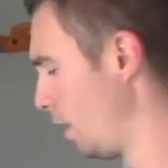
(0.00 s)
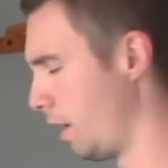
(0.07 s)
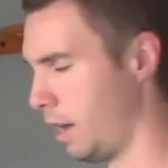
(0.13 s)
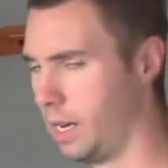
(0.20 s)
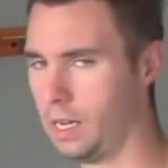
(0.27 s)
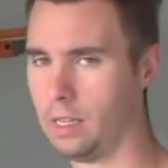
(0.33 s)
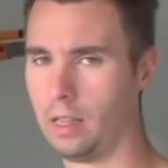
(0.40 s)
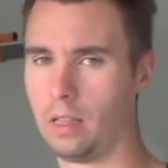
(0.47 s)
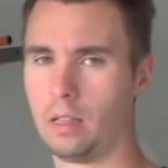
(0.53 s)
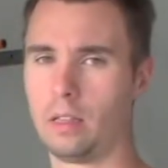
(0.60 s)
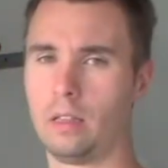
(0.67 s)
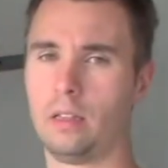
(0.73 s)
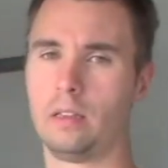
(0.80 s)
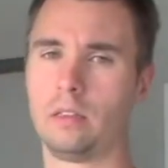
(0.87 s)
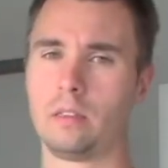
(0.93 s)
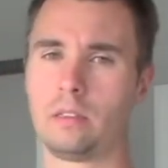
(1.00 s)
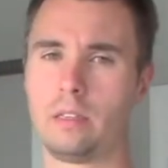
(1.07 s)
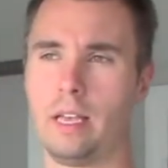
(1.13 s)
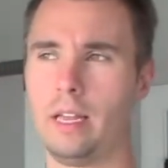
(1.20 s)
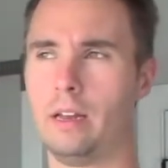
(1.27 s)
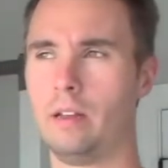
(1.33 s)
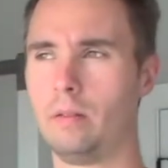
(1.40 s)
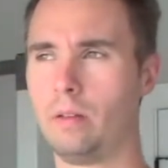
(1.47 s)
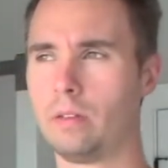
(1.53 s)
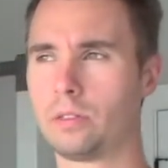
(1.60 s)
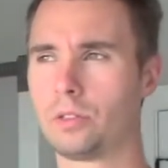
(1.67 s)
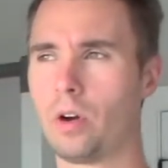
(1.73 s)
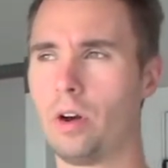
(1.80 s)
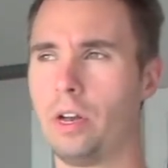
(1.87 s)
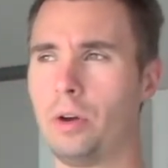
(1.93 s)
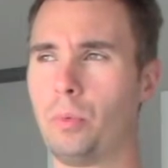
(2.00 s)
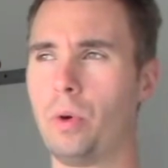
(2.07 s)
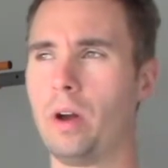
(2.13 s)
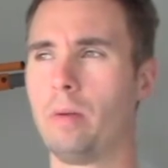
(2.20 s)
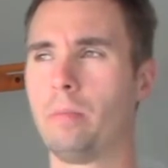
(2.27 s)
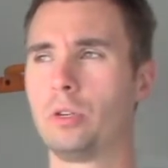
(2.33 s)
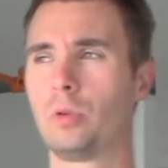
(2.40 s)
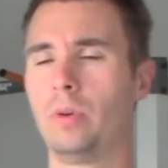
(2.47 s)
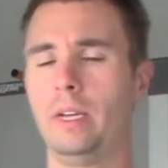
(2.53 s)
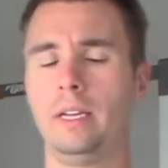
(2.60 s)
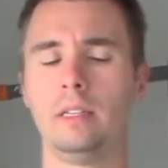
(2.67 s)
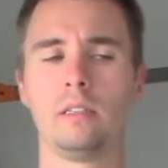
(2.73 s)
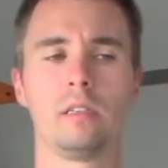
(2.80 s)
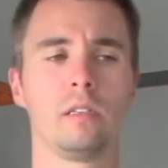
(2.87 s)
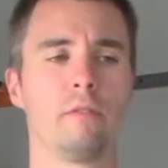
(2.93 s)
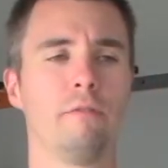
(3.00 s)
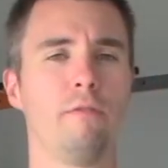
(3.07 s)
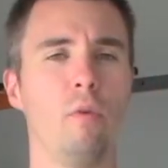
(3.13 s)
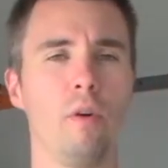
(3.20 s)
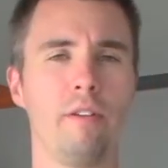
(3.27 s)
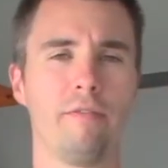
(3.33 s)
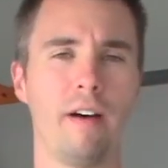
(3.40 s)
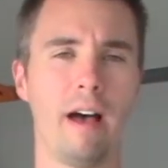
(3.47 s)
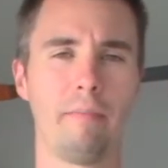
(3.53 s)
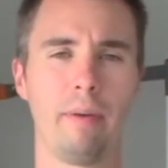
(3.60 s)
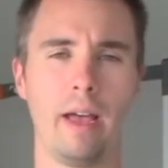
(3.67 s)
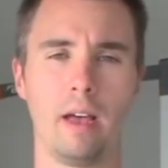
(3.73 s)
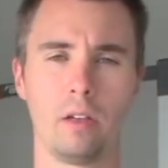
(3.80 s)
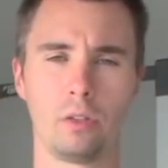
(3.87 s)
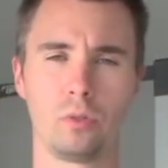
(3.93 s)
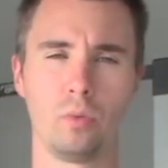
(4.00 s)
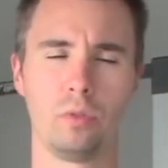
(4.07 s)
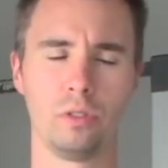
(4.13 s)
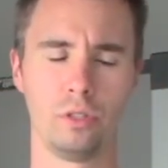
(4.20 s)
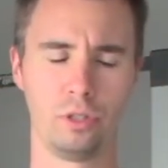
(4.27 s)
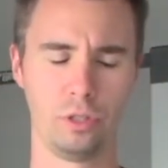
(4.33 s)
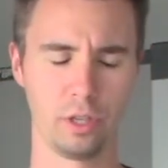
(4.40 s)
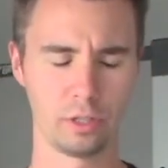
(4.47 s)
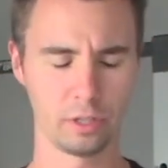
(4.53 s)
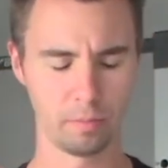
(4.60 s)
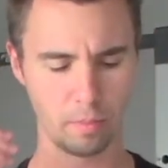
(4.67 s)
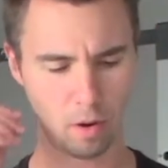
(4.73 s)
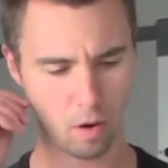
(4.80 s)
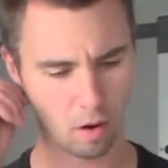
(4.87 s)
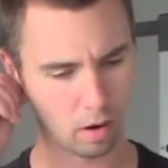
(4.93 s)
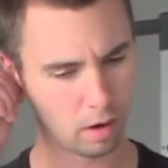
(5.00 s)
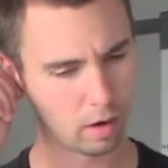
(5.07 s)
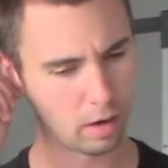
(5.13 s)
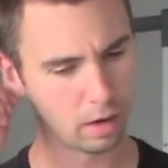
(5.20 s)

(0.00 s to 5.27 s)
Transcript: I said starting anywhere between 45 pounds, which is just the bar,